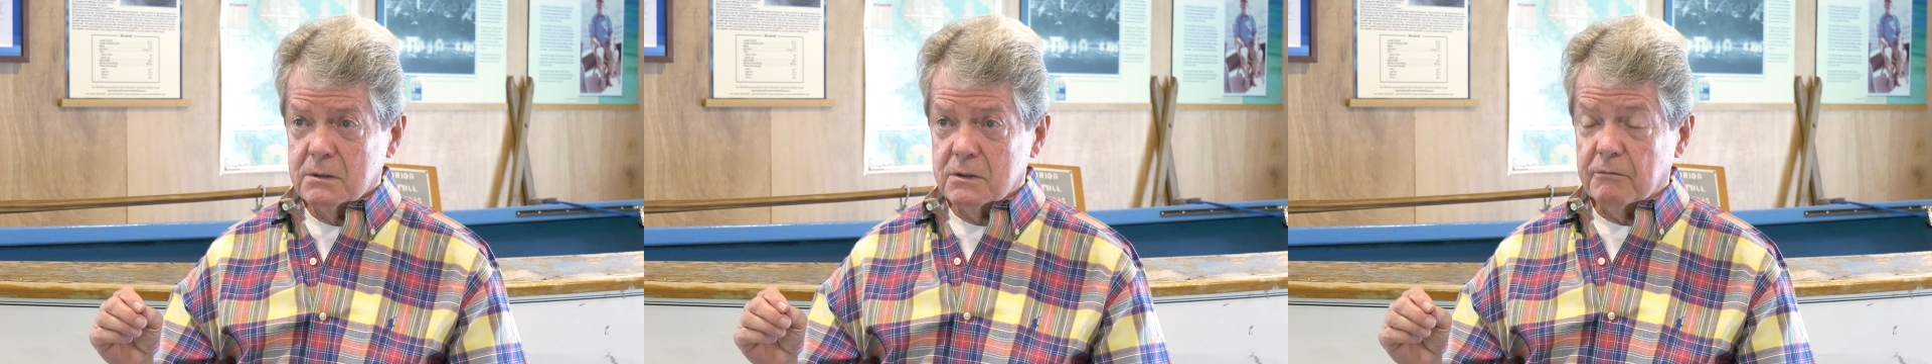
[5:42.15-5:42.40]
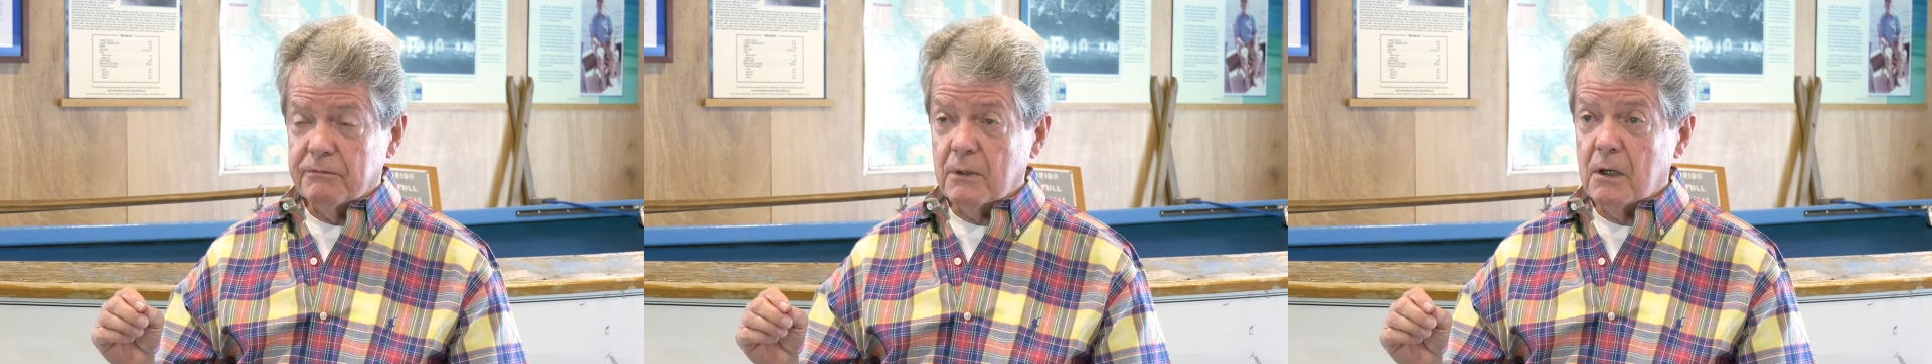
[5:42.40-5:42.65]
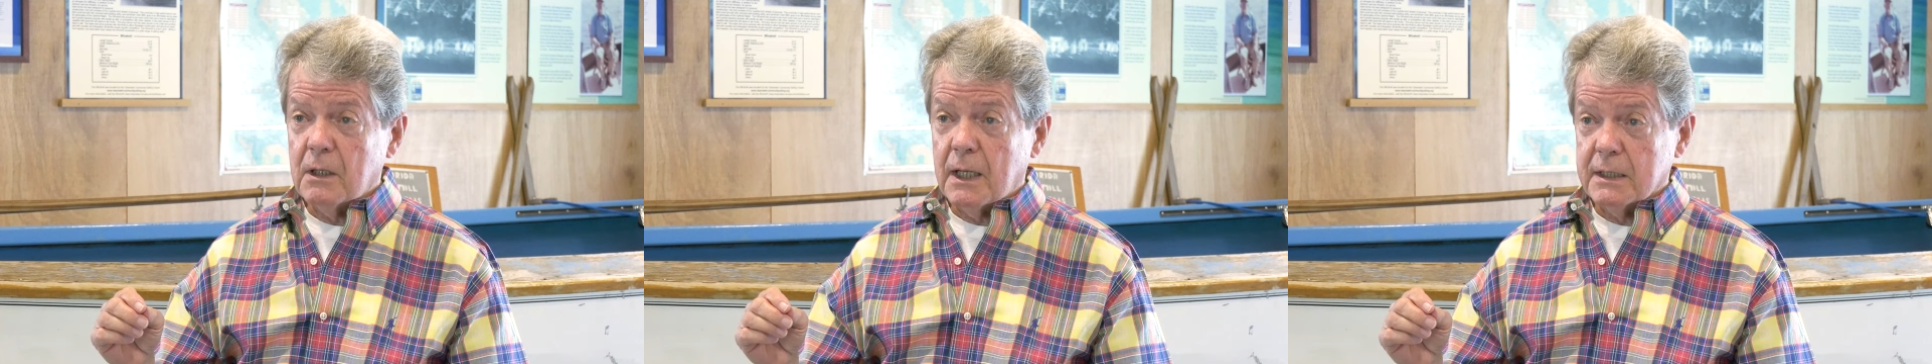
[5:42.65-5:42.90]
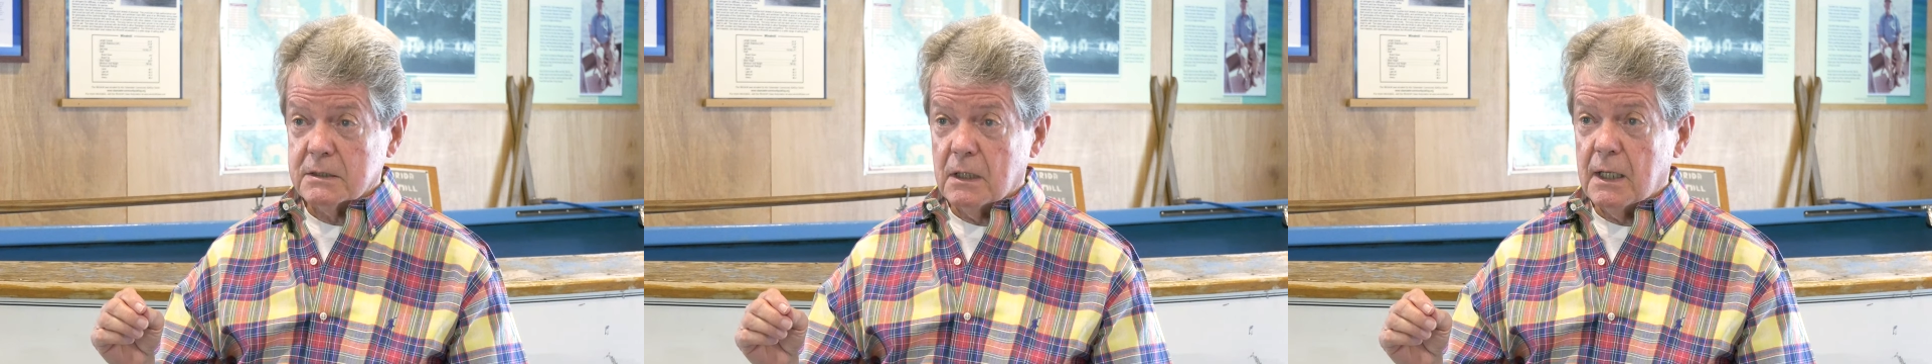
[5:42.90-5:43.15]
So Florida
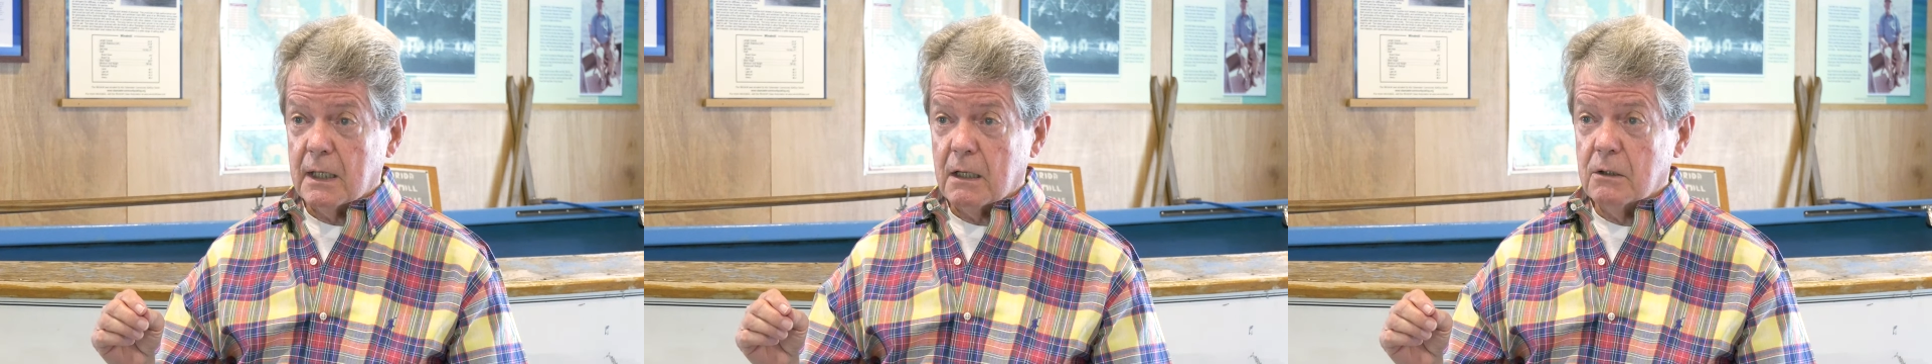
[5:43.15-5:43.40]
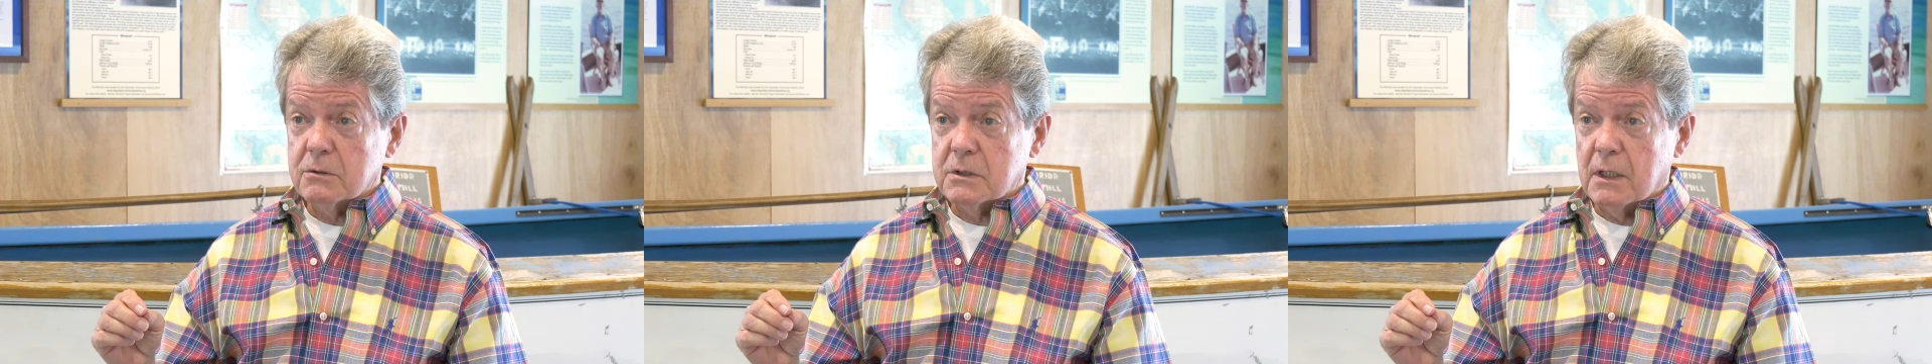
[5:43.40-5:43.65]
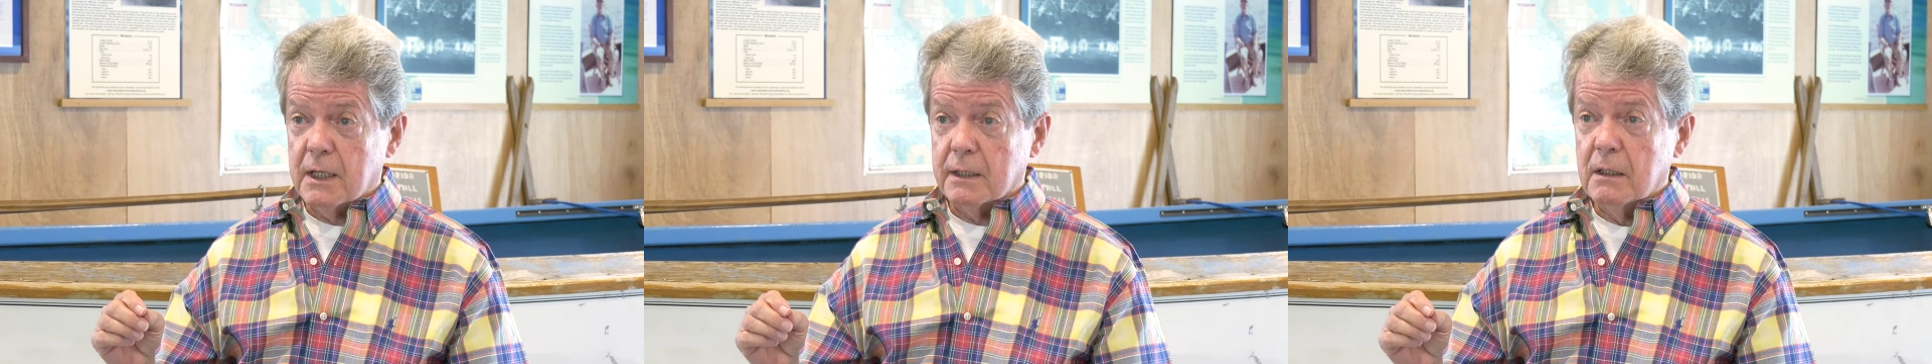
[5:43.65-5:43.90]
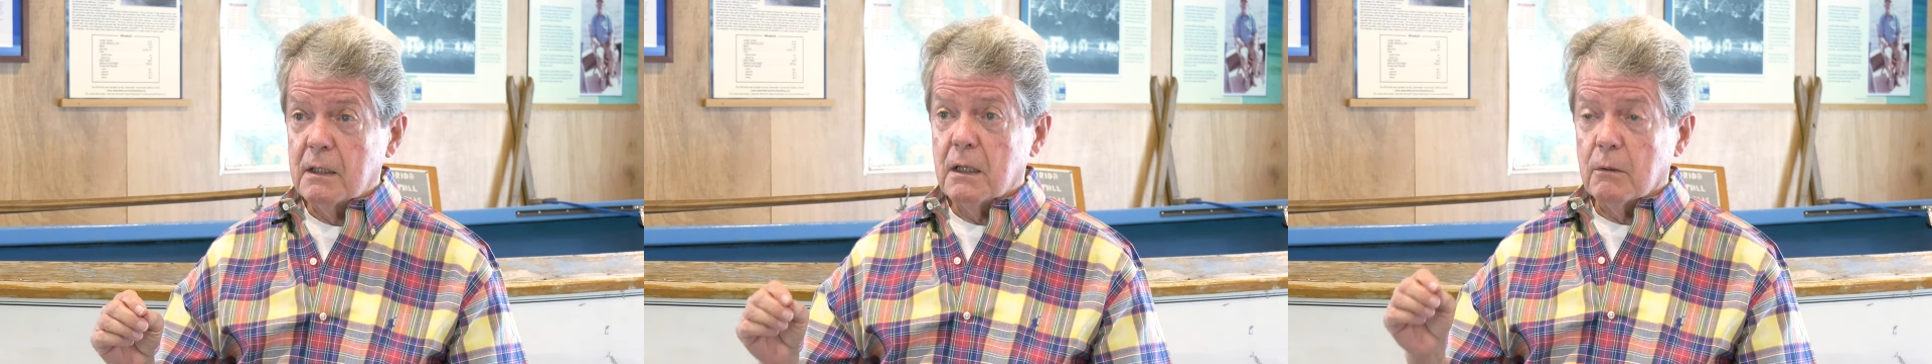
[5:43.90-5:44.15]
has a lot of
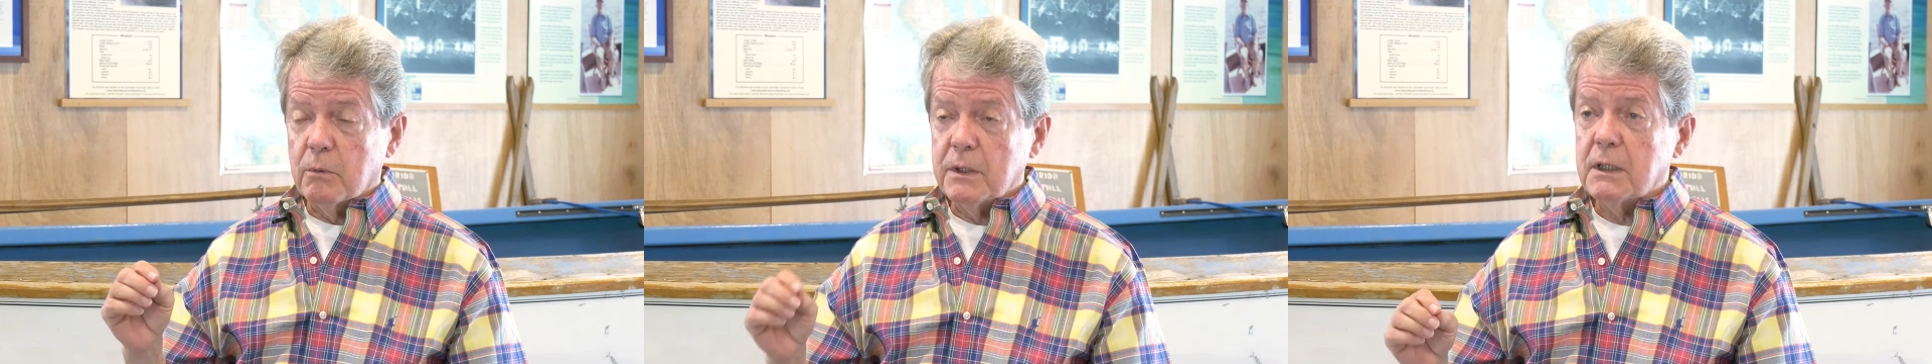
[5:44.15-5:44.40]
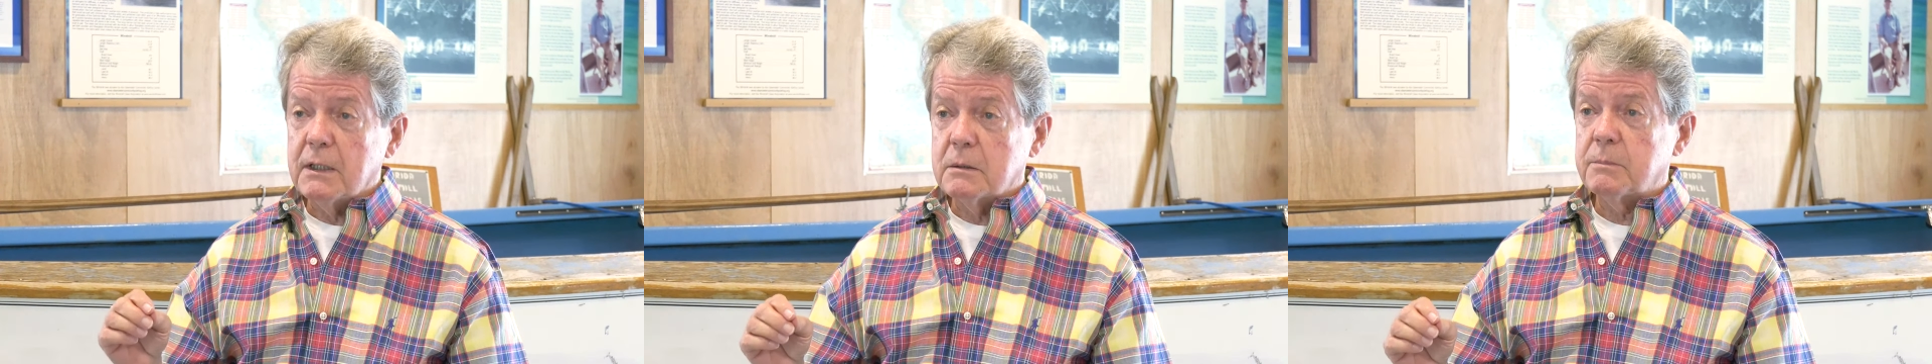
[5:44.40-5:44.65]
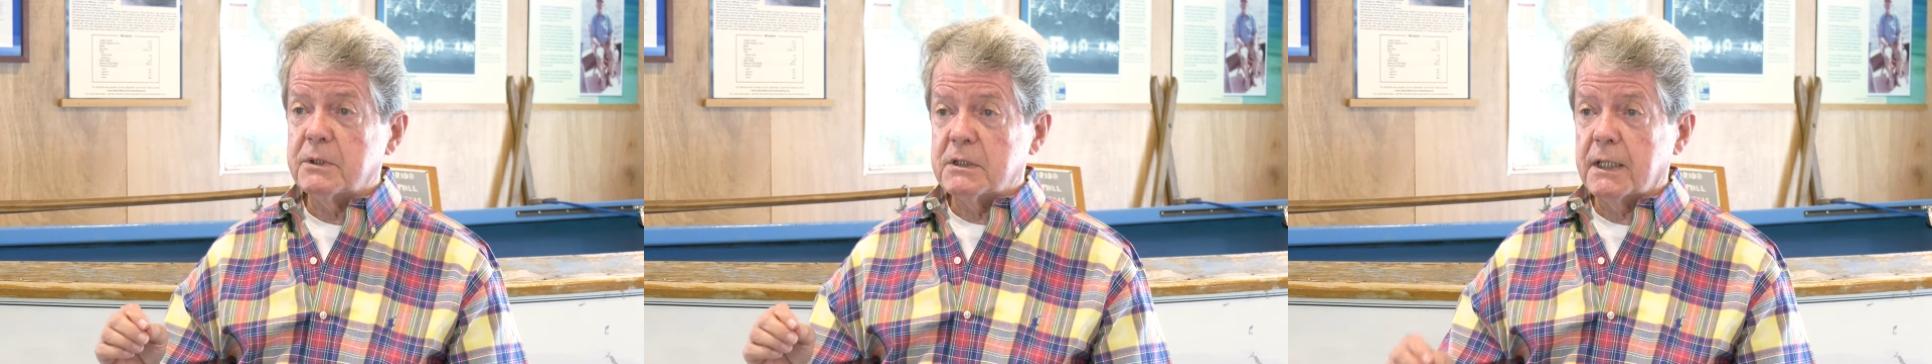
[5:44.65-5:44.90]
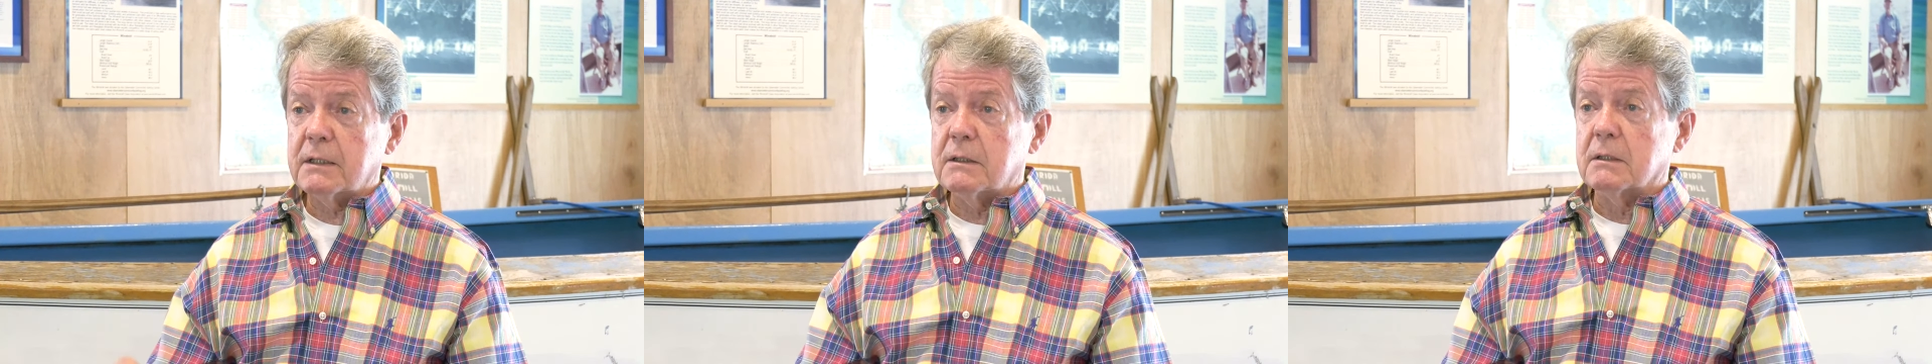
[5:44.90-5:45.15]
coastline, and we need to
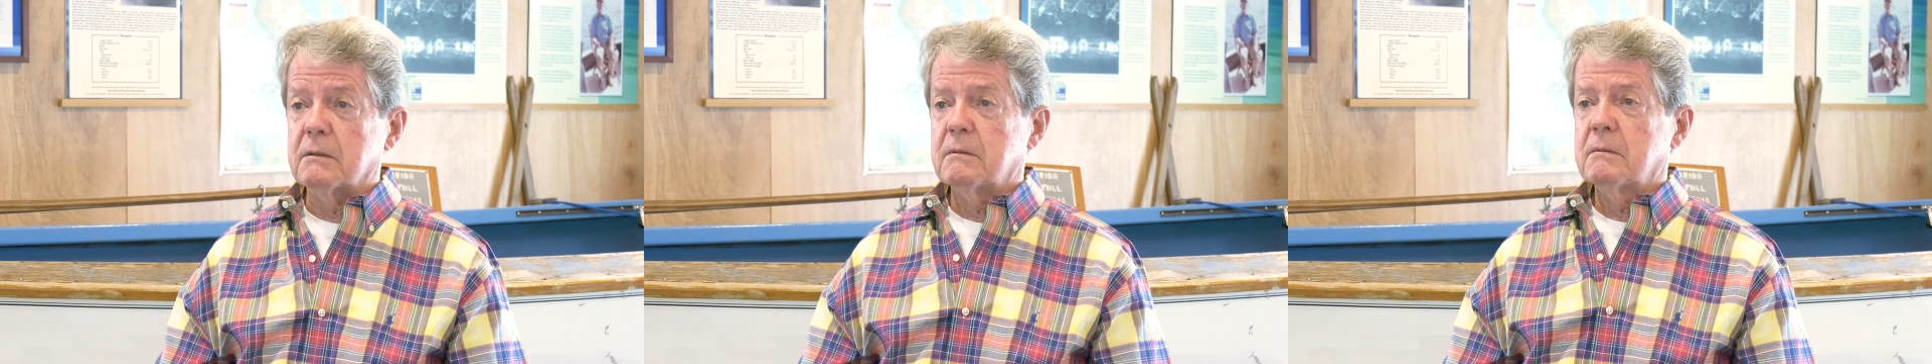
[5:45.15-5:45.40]
protect it.